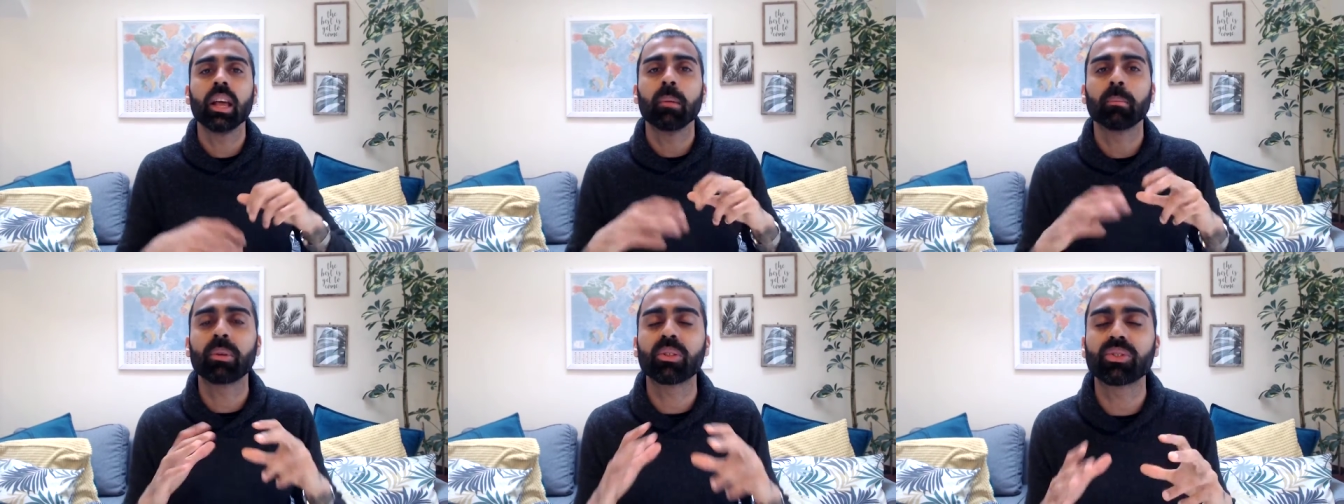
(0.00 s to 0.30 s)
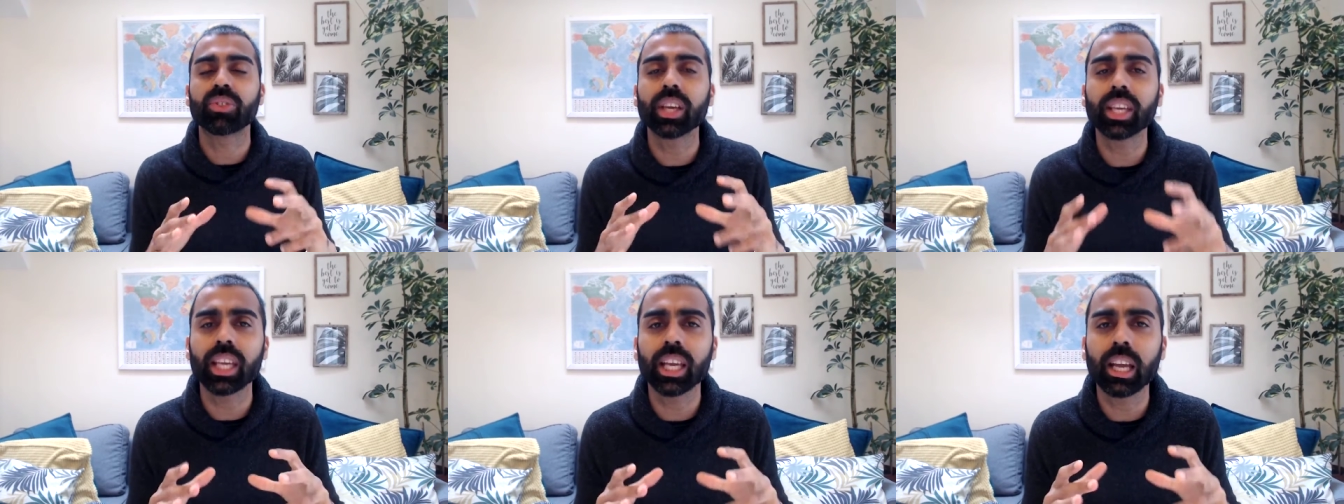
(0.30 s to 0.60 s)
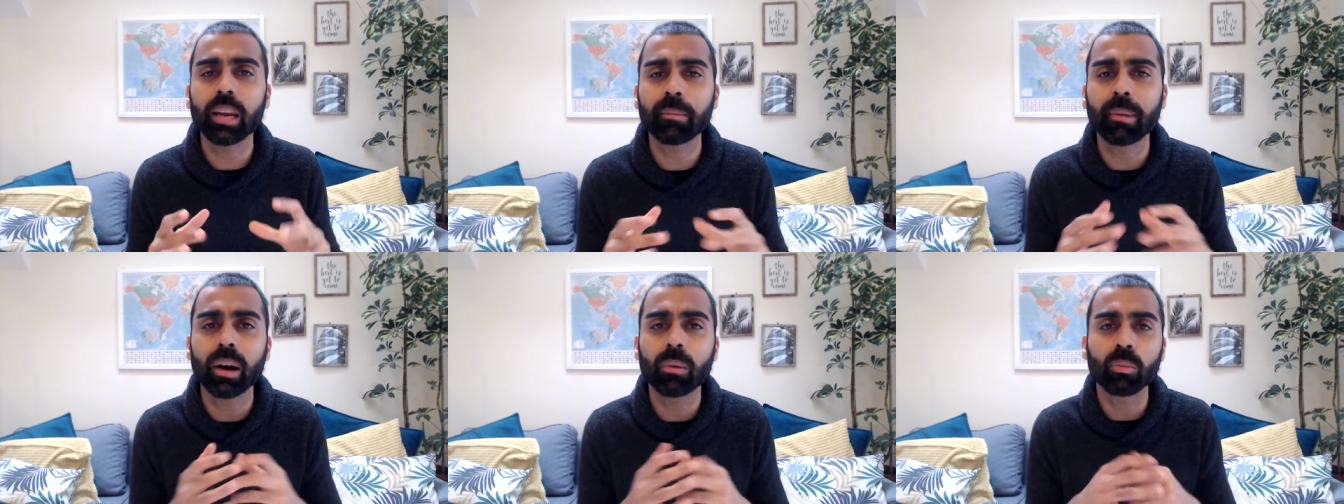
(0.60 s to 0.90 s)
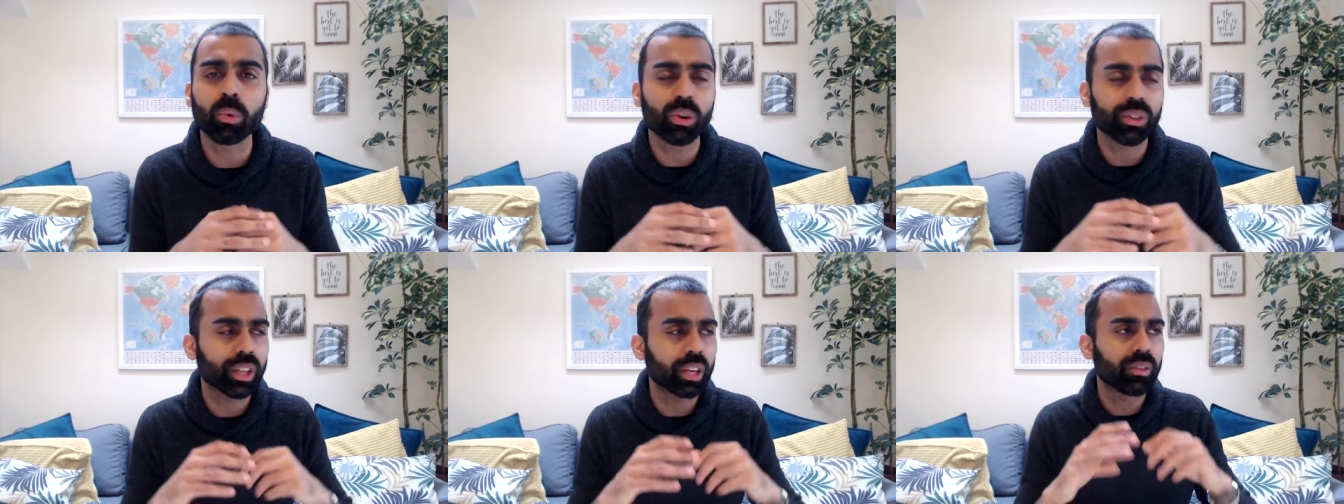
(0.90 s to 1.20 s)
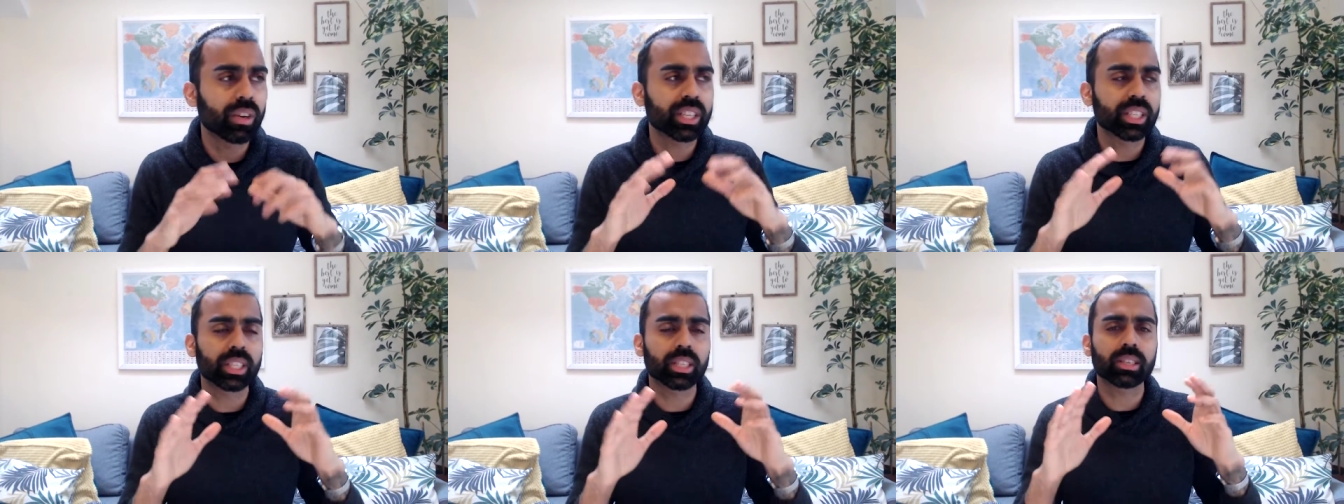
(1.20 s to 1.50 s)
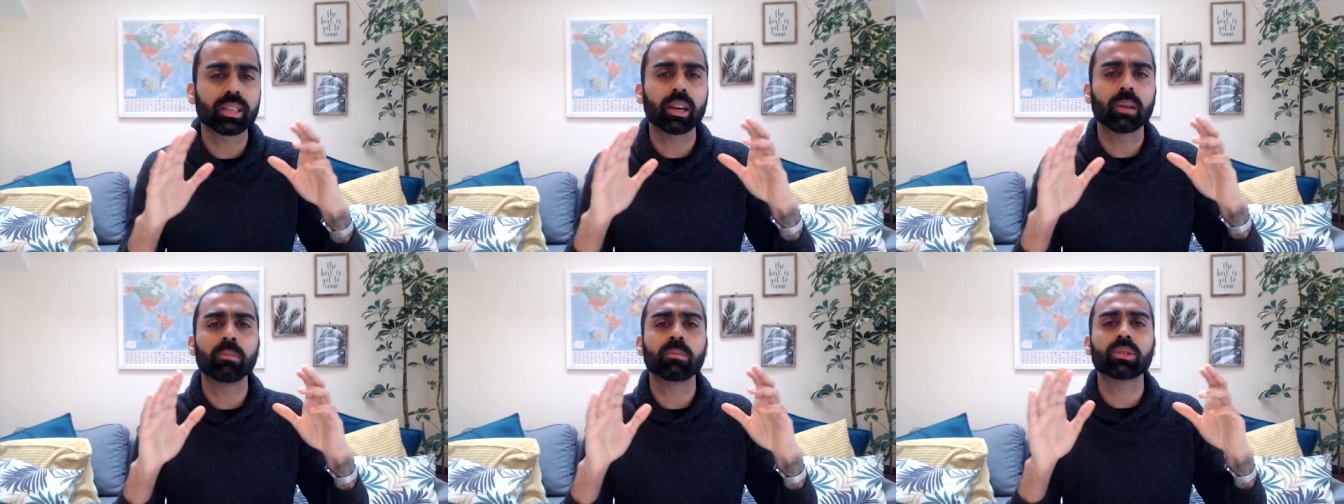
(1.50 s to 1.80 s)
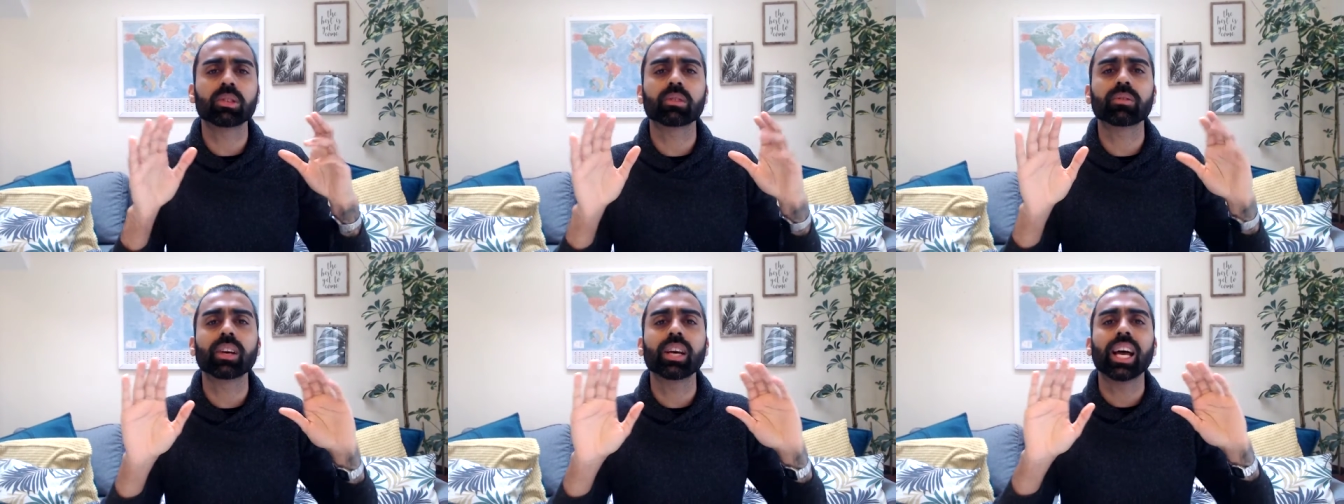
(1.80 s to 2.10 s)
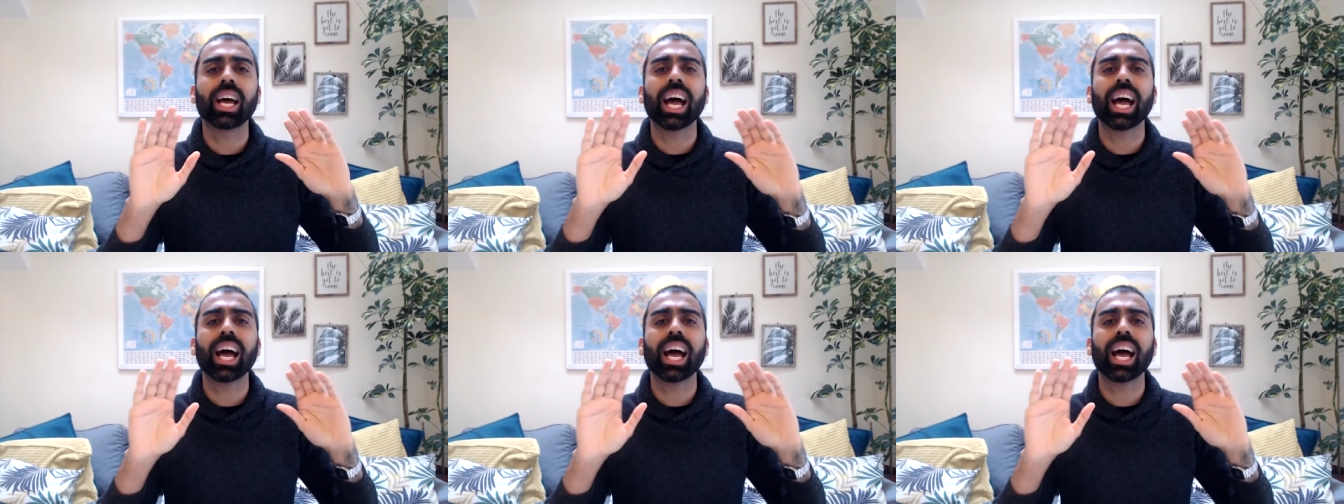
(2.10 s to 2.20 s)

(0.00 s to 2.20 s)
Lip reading: But thinking about what there is in terms of